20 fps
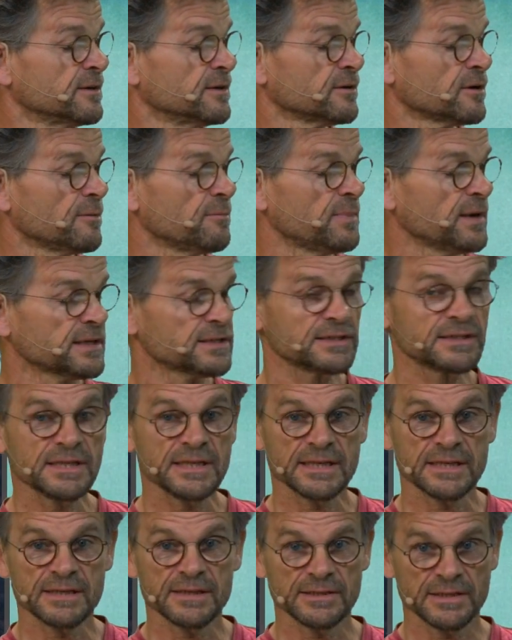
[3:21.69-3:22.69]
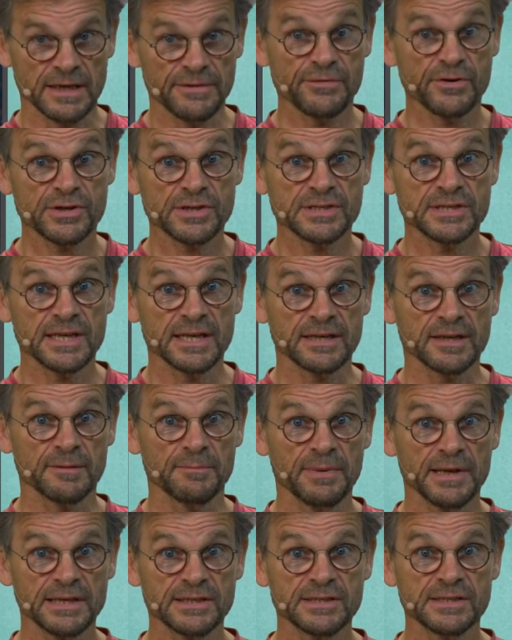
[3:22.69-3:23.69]
Diversity and
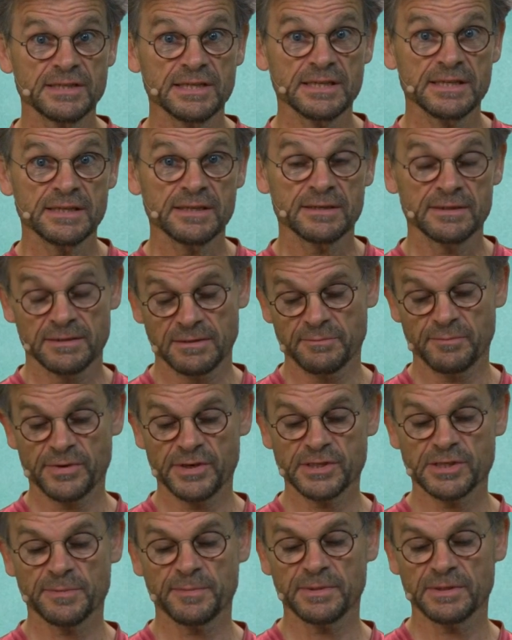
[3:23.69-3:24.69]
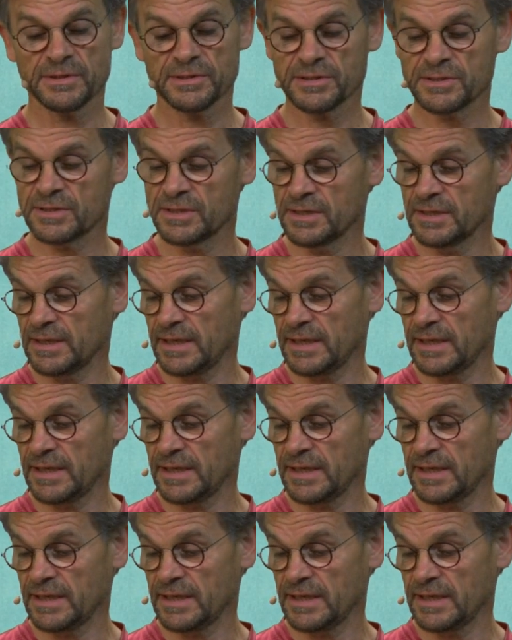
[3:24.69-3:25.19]
Complexity Principles,